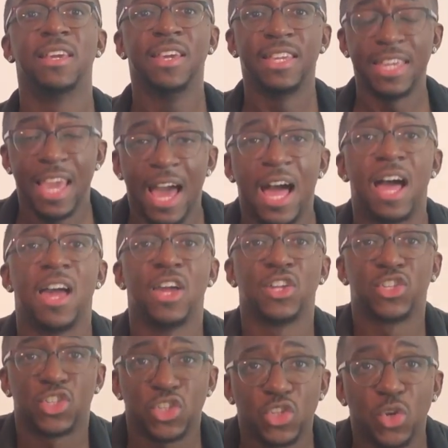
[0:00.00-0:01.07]
Yeah,
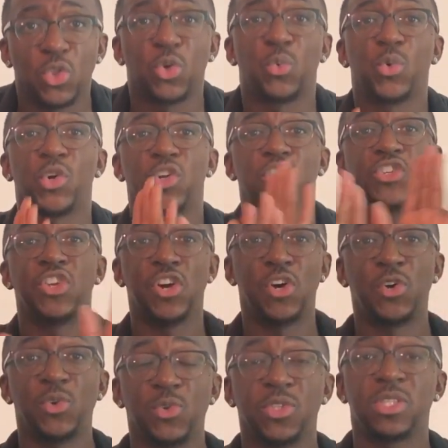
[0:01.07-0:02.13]
so the world
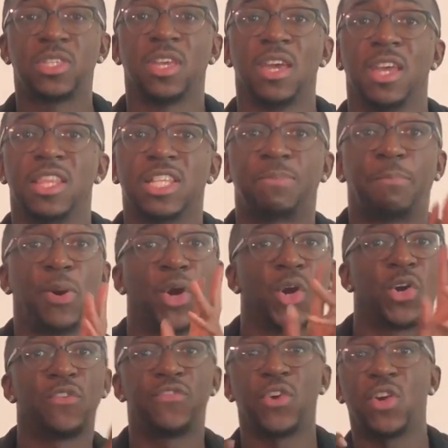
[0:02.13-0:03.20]
knows this
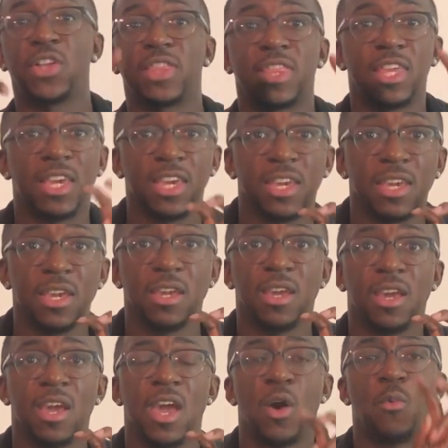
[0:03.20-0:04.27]
pervert thing
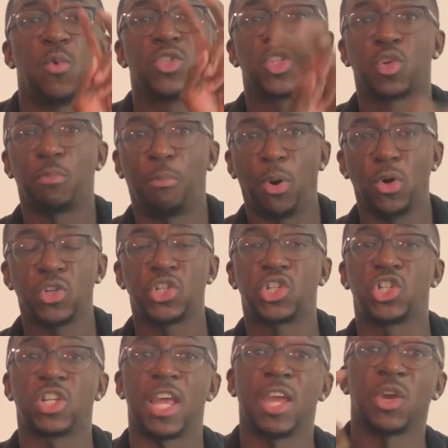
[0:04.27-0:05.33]
was
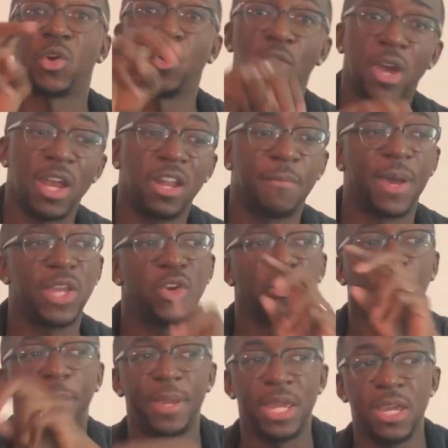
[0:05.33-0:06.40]
pushed and created by
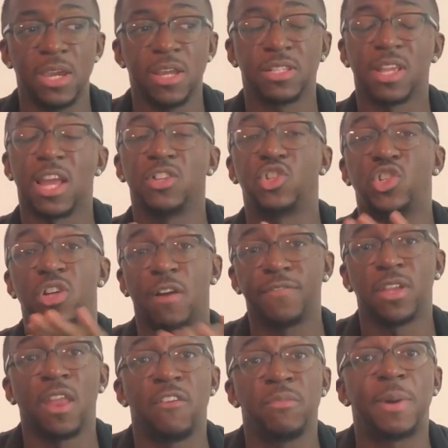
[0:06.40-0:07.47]
Europeans and shoved
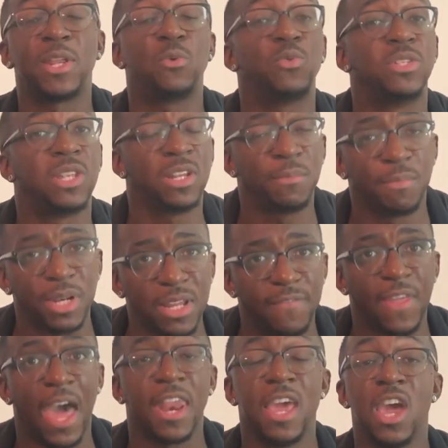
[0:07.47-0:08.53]
on everybody who didn't believe
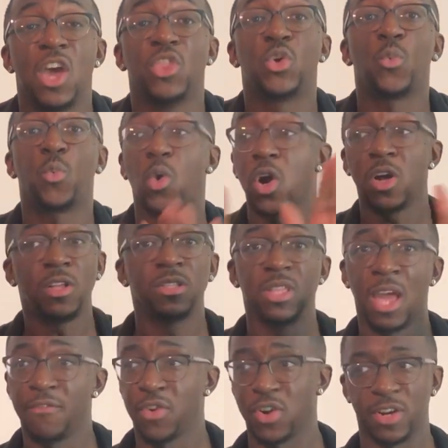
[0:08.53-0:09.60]
that. The world
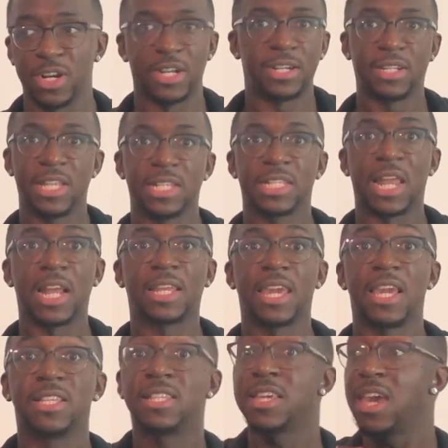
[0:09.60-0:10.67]
never disliked
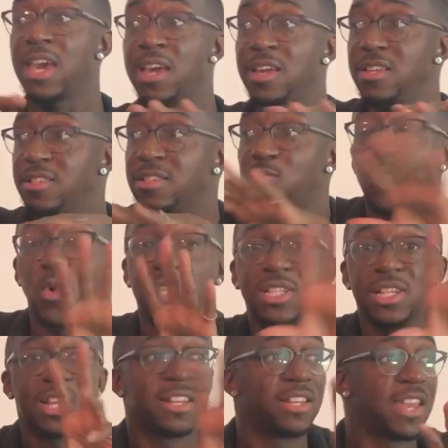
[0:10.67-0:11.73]
gays. The gays
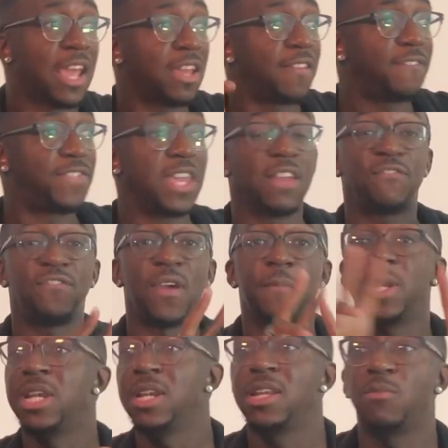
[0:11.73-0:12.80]
wasn't a negative thing.
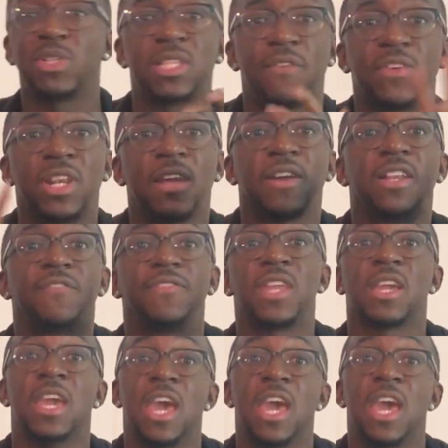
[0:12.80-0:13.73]
Femininity was never a negative thing.